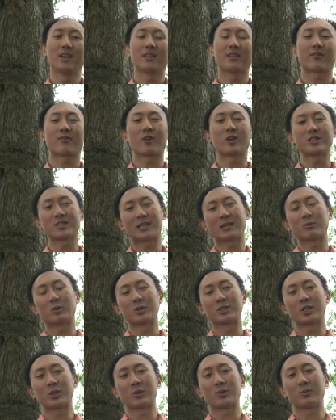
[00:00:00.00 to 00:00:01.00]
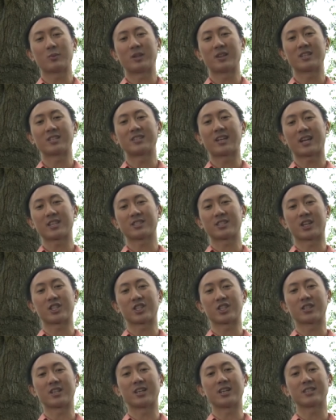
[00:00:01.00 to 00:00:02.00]
The first thing we'll do in this next
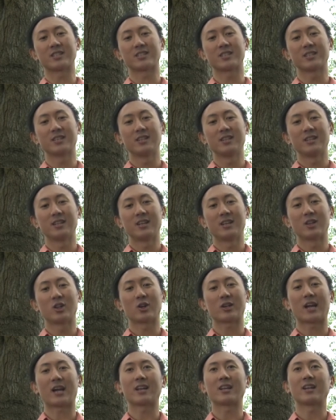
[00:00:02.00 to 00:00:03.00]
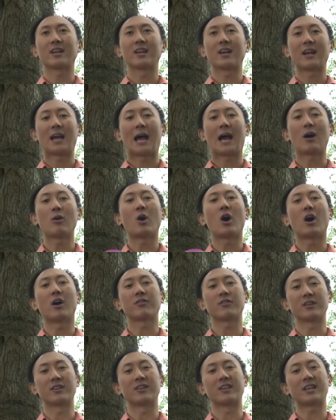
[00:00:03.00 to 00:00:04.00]
session is look at how
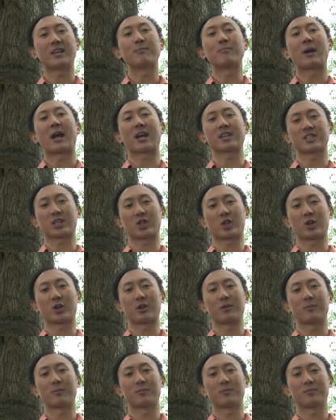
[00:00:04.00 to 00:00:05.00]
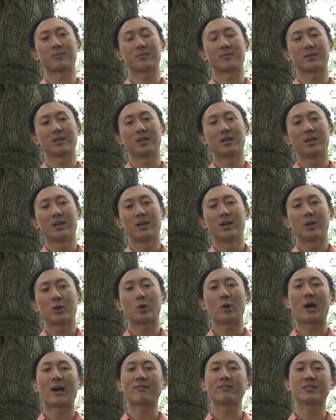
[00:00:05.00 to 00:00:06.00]
often the impacts occur.
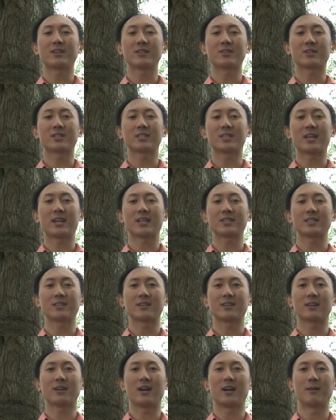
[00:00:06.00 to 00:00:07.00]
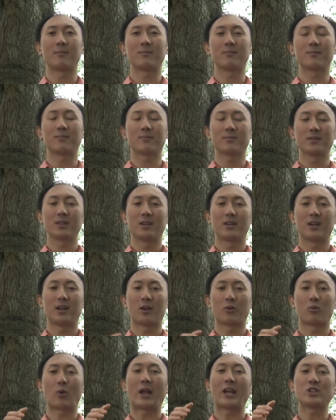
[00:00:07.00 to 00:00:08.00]
You have to understand um,
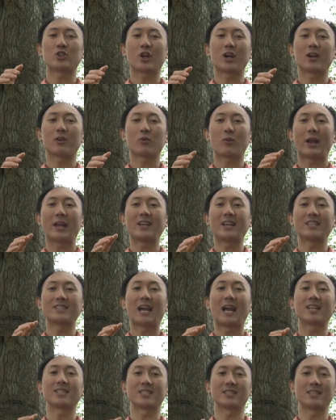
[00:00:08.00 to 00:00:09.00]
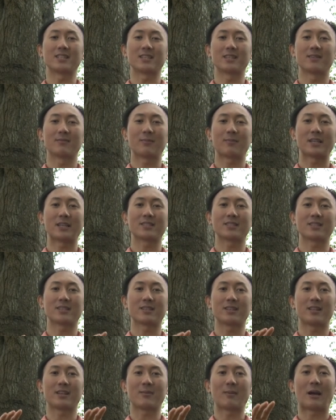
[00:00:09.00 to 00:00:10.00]
rain, rain intensity,
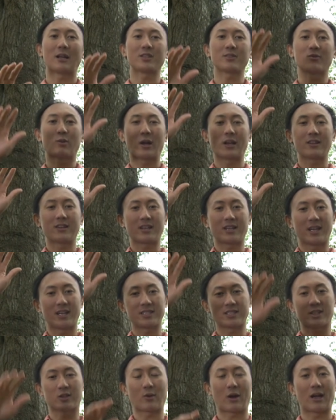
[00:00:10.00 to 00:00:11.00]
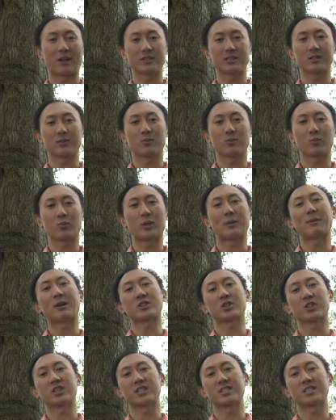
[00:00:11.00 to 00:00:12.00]
basically the amount of rain that hits the ground. We
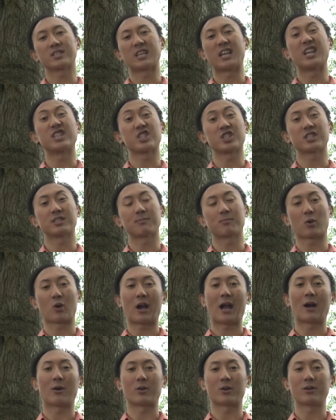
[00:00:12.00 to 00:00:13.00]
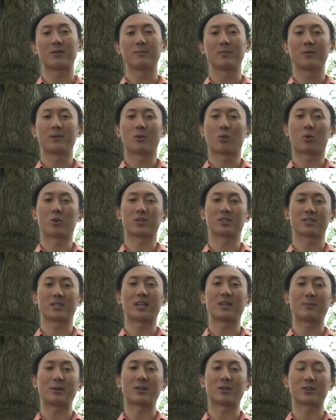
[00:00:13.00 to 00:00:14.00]
measure this as in inches per hour or
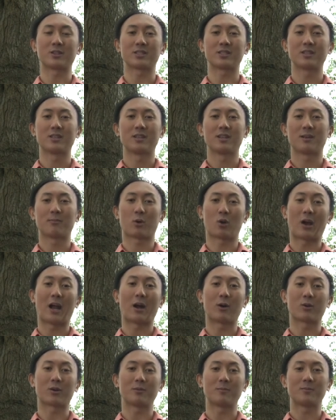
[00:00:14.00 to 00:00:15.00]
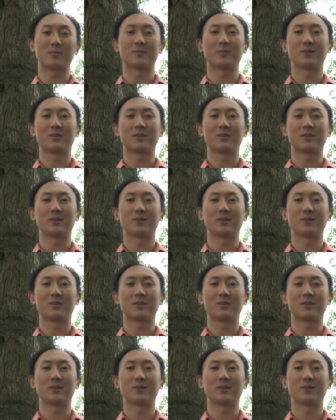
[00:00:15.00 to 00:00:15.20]
centimeters per hour.